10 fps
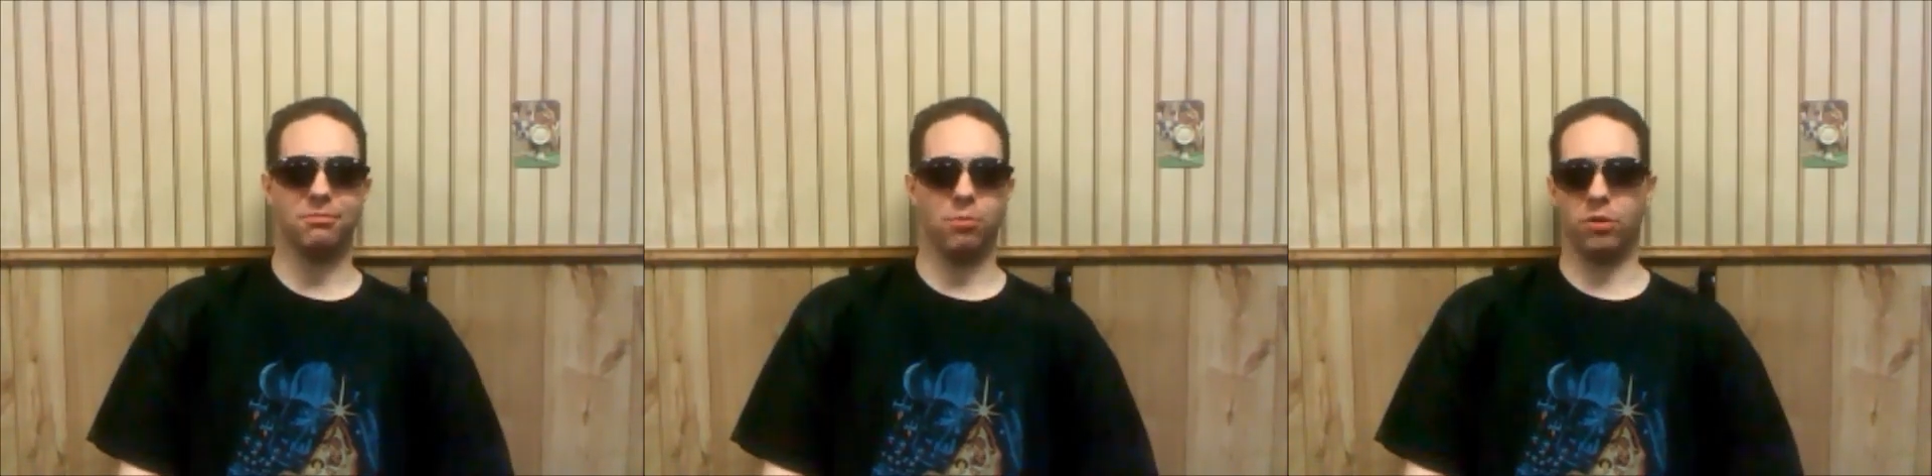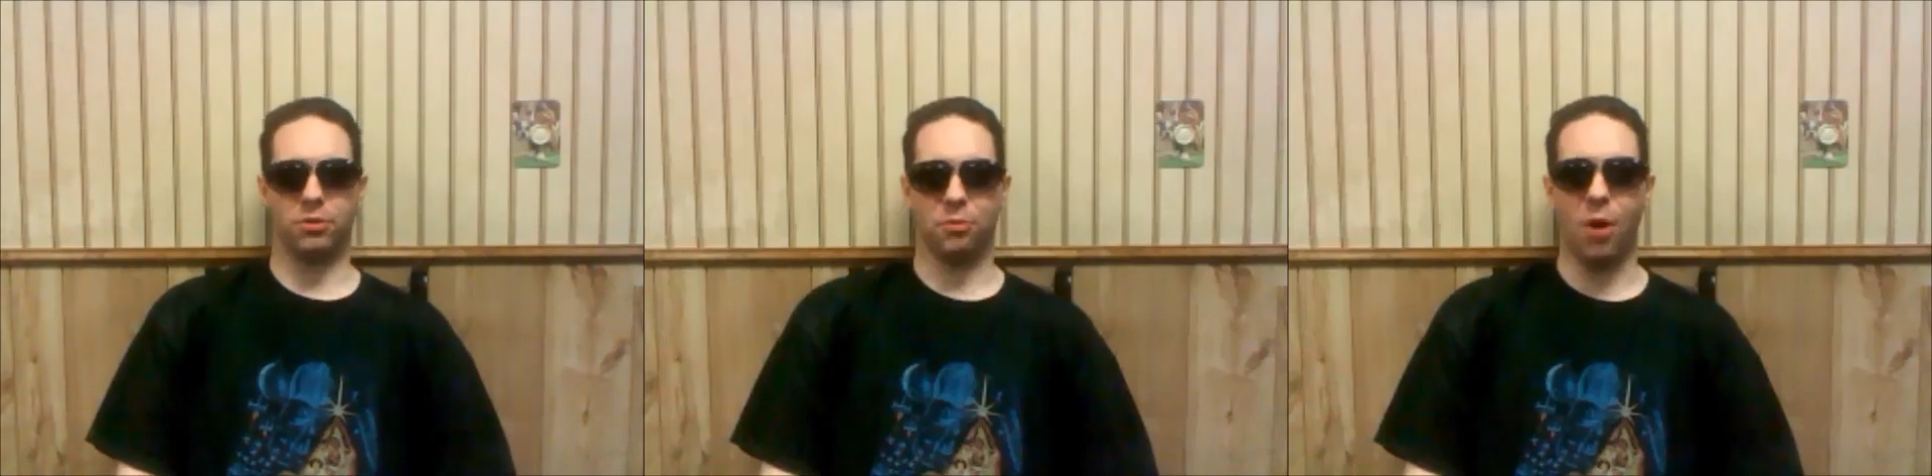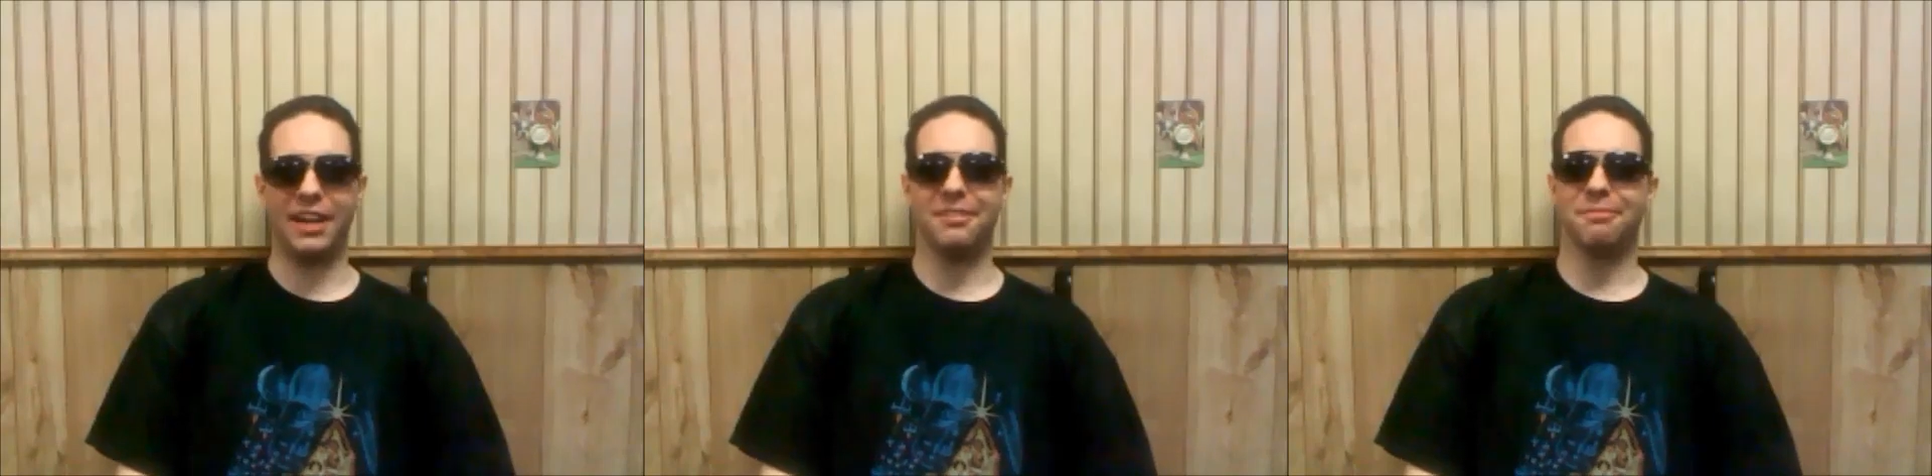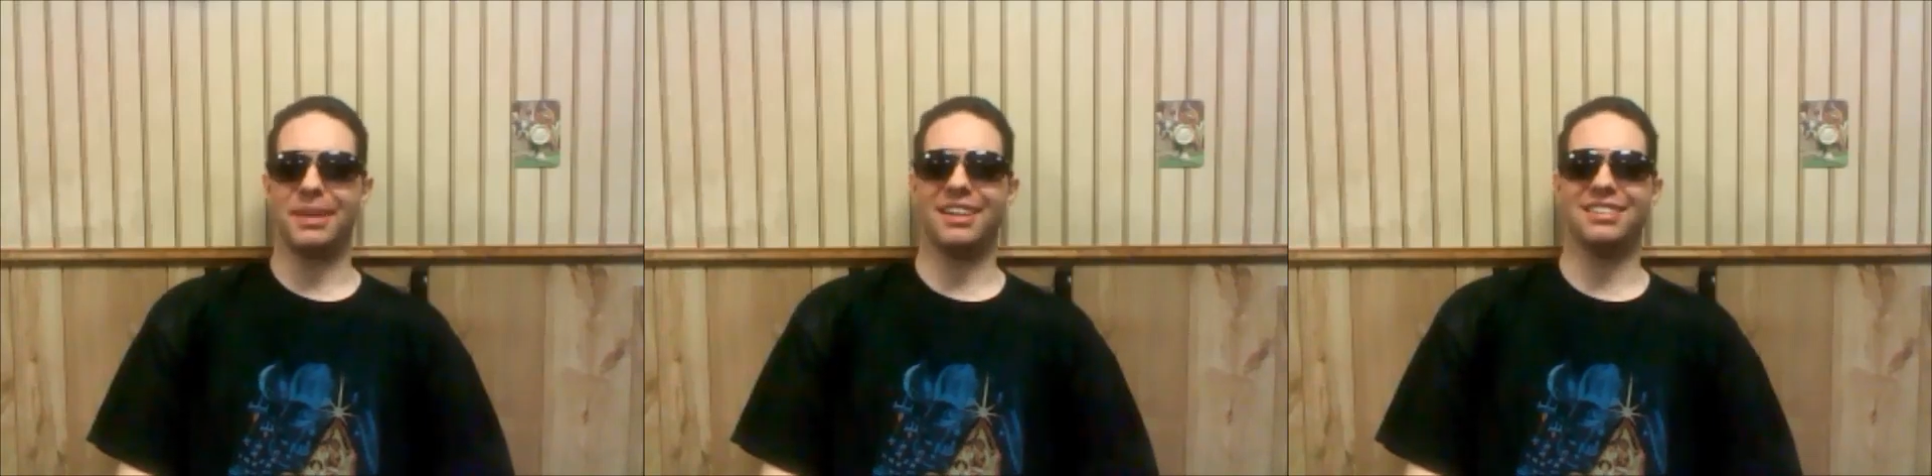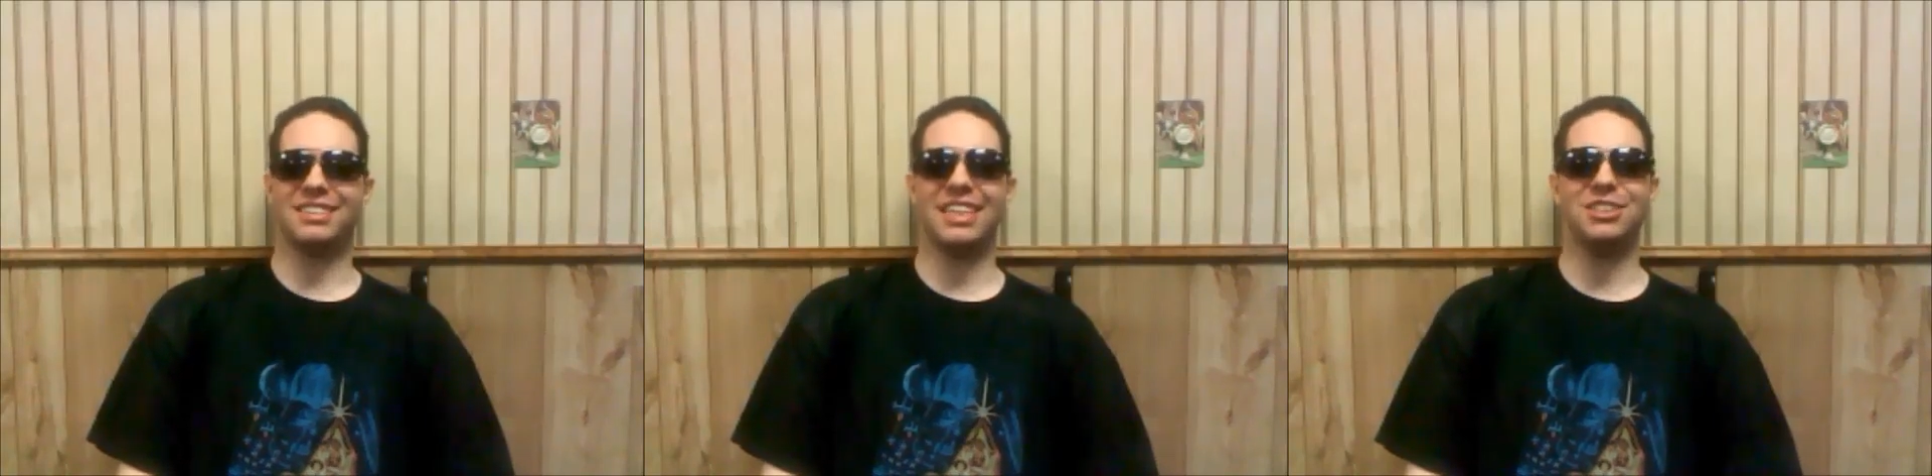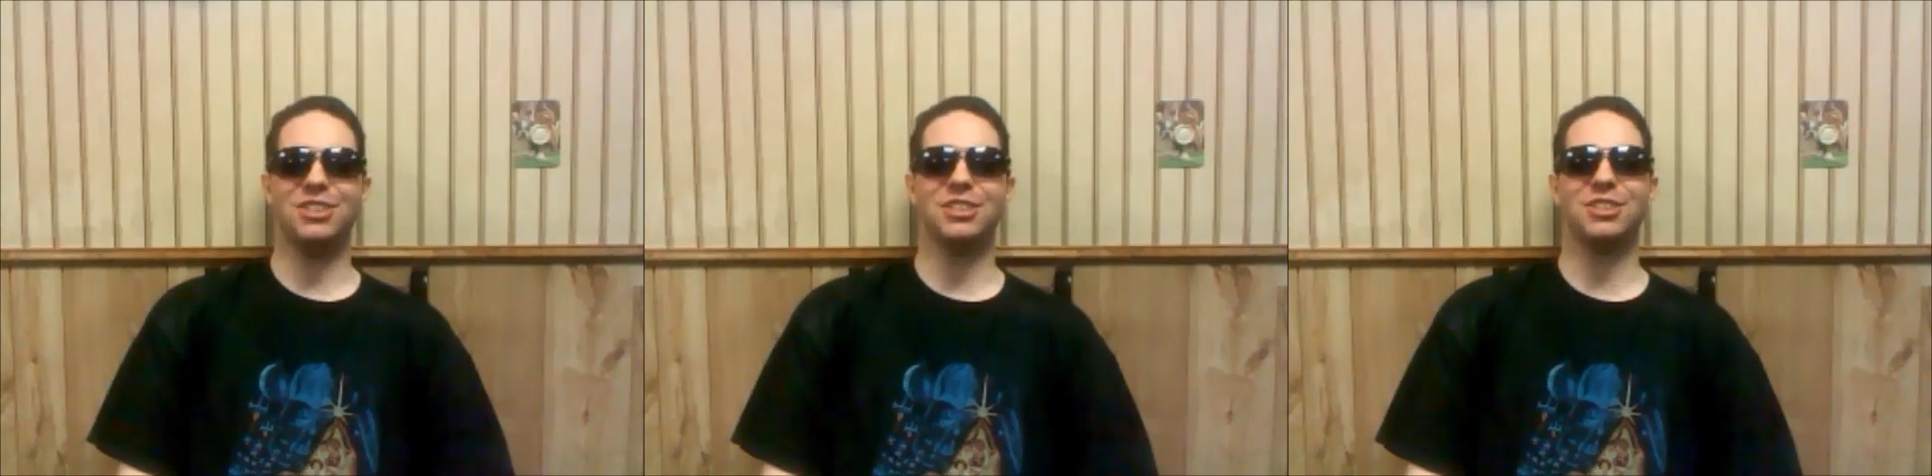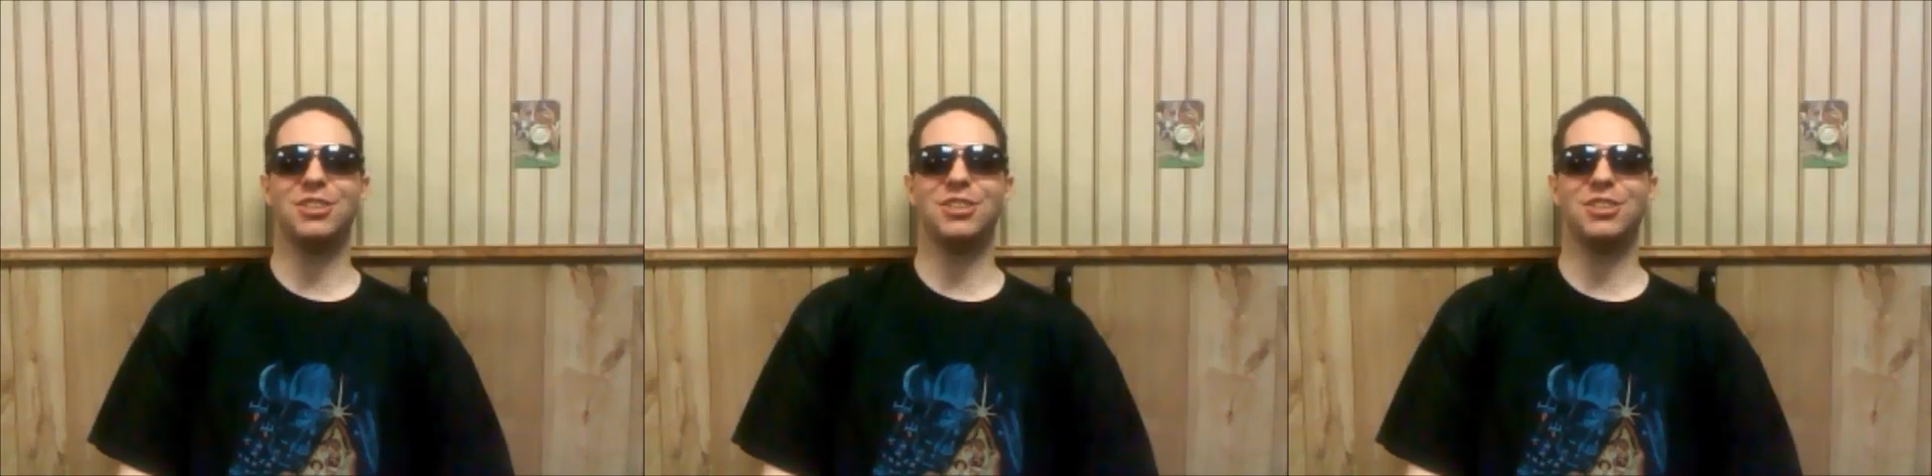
Walter White because he's just